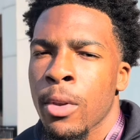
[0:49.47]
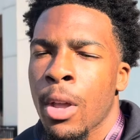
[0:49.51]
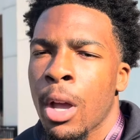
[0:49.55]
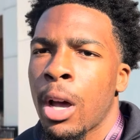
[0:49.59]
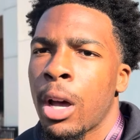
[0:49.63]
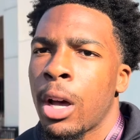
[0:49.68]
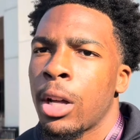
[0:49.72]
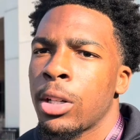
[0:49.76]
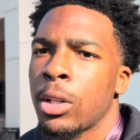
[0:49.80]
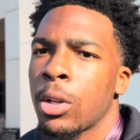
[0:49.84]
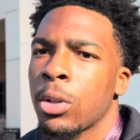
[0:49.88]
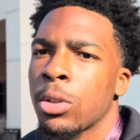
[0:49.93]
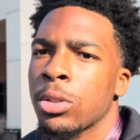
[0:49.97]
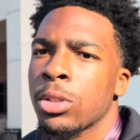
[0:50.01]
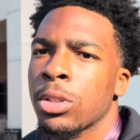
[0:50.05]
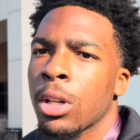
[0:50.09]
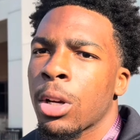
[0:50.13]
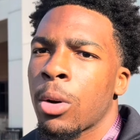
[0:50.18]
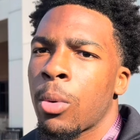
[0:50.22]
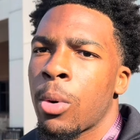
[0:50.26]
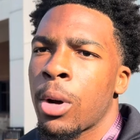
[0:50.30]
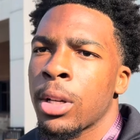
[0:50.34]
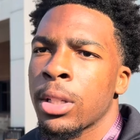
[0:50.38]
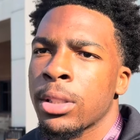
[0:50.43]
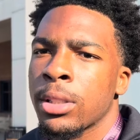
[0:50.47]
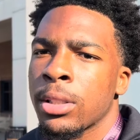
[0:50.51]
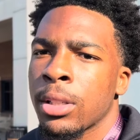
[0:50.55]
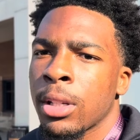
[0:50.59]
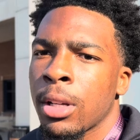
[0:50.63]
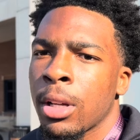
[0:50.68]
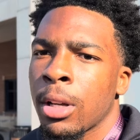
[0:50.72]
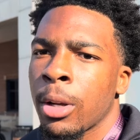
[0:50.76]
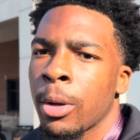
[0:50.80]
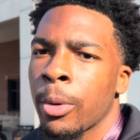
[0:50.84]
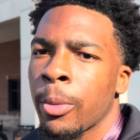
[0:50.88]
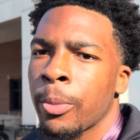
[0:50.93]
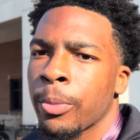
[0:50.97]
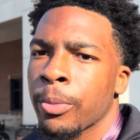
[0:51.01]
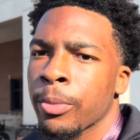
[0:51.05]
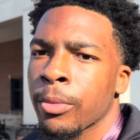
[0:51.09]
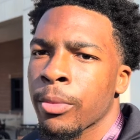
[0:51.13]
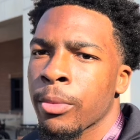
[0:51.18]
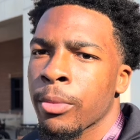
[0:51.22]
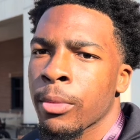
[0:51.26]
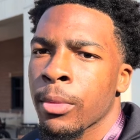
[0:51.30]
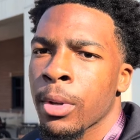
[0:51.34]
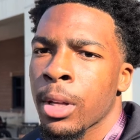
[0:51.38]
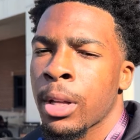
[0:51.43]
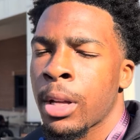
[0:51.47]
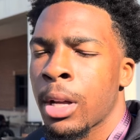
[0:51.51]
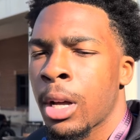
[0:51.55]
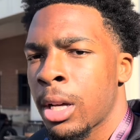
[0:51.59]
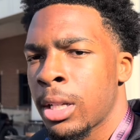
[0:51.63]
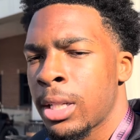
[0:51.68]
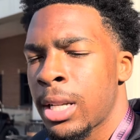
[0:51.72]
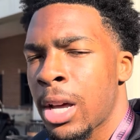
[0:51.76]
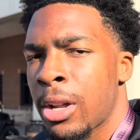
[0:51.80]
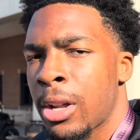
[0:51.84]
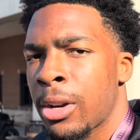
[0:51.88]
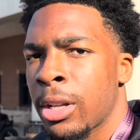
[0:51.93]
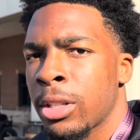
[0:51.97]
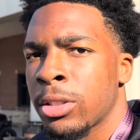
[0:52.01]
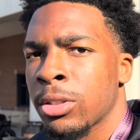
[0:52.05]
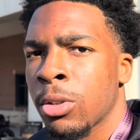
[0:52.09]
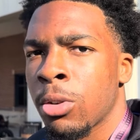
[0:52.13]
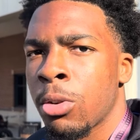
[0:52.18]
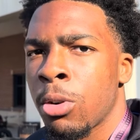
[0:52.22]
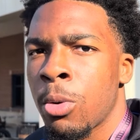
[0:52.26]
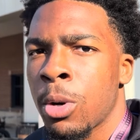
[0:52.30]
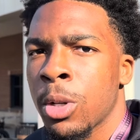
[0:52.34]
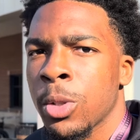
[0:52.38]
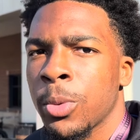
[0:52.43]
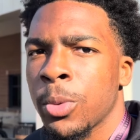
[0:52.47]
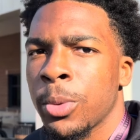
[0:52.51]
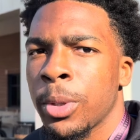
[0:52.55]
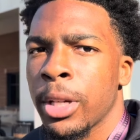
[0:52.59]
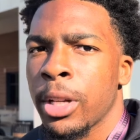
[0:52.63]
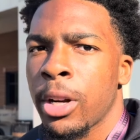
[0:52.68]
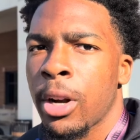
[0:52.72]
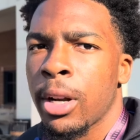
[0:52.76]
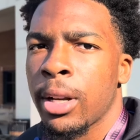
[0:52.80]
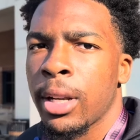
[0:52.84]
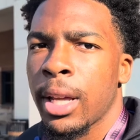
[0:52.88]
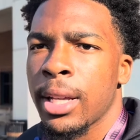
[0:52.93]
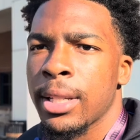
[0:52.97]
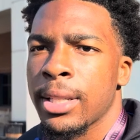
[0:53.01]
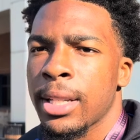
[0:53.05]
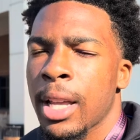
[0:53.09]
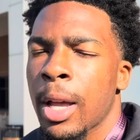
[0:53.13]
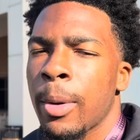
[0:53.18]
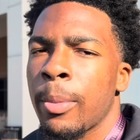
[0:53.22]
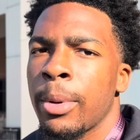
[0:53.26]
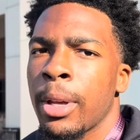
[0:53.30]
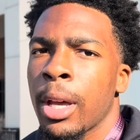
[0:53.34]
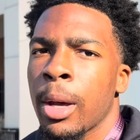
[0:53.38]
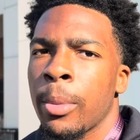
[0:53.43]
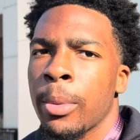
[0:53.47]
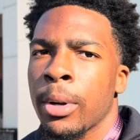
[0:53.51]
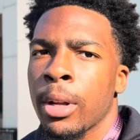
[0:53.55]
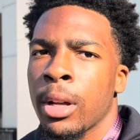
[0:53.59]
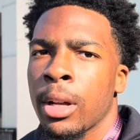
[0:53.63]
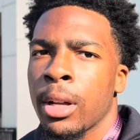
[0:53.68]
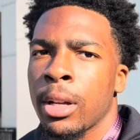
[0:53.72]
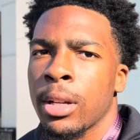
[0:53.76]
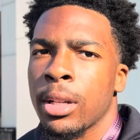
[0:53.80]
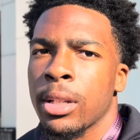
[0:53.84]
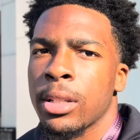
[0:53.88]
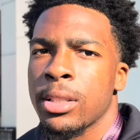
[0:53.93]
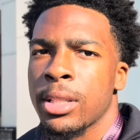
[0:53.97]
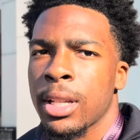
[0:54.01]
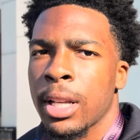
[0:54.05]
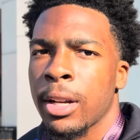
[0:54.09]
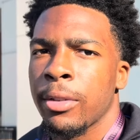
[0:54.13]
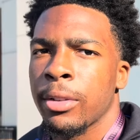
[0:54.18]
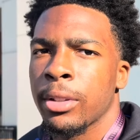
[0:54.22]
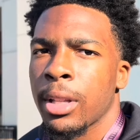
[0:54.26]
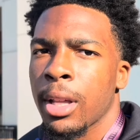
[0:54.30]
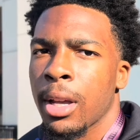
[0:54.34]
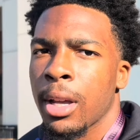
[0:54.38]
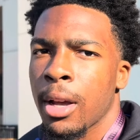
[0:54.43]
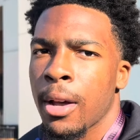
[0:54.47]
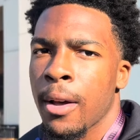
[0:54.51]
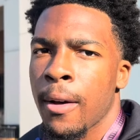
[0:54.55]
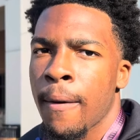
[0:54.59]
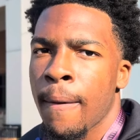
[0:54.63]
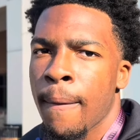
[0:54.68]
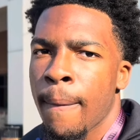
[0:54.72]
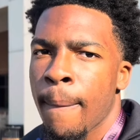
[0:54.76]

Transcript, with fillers: Uh, no, sir. Once um, uh, down at school, once we get our dates, I'll be able to uh, set everything up.